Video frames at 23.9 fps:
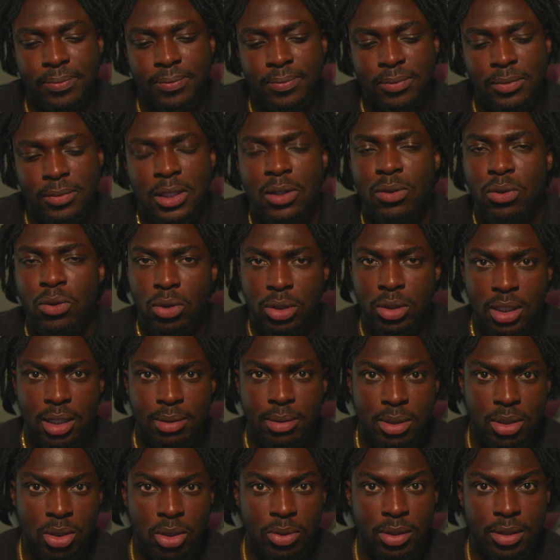Full-time
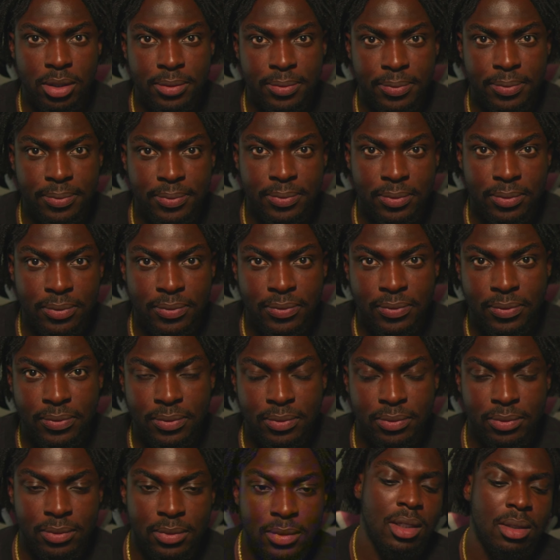student,
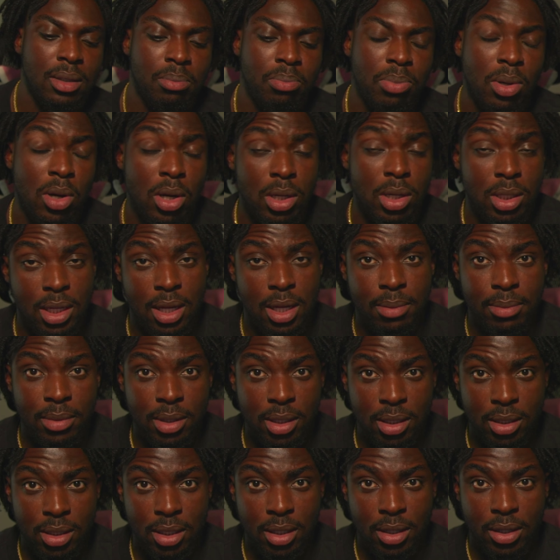part-time
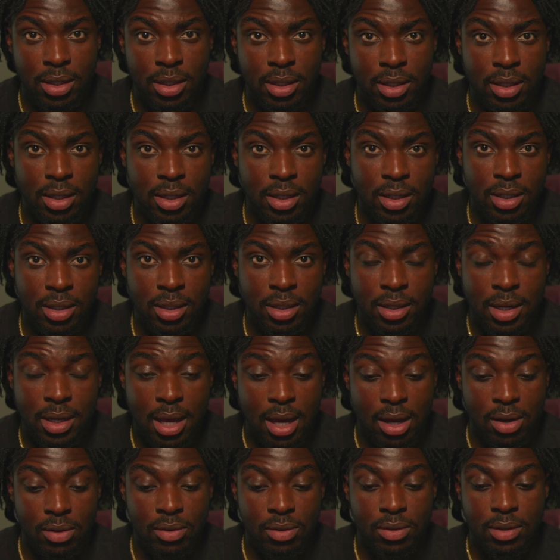military
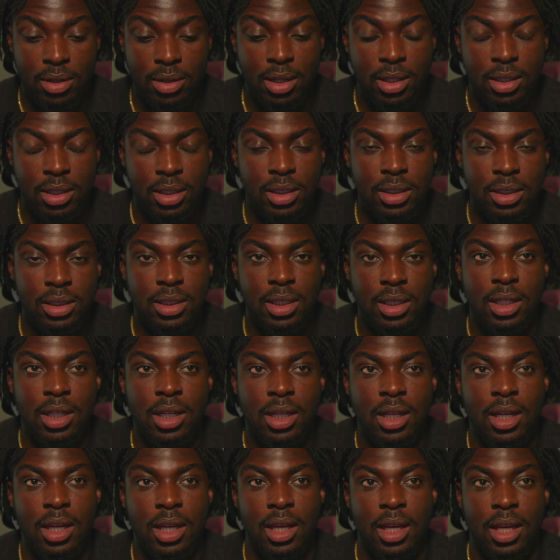now, at least.
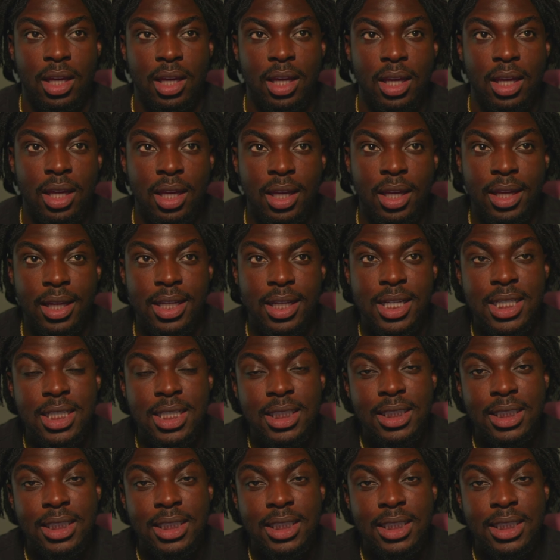And